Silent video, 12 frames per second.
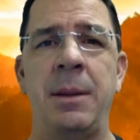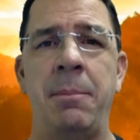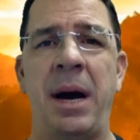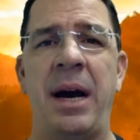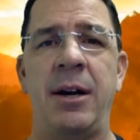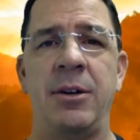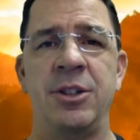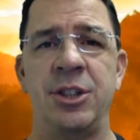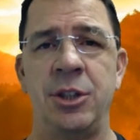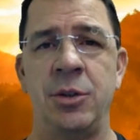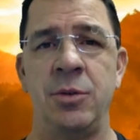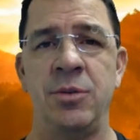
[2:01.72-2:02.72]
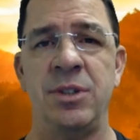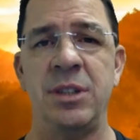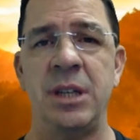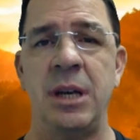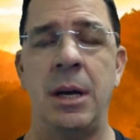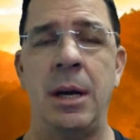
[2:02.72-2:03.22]
the buyer's shoes.
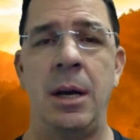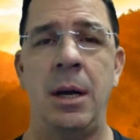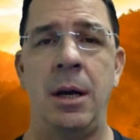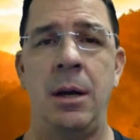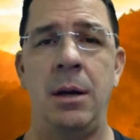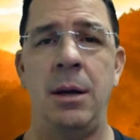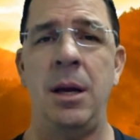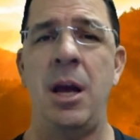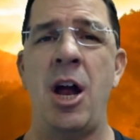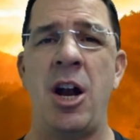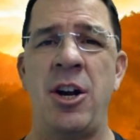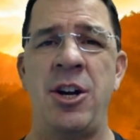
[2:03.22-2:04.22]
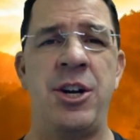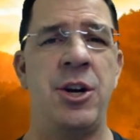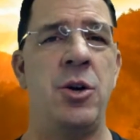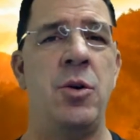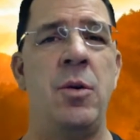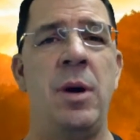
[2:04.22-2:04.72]

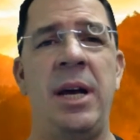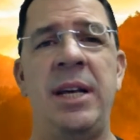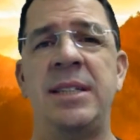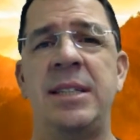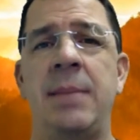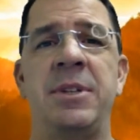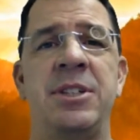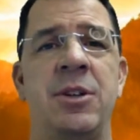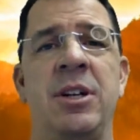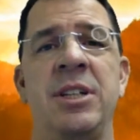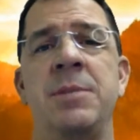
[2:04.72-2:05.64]
Do a STEM discern.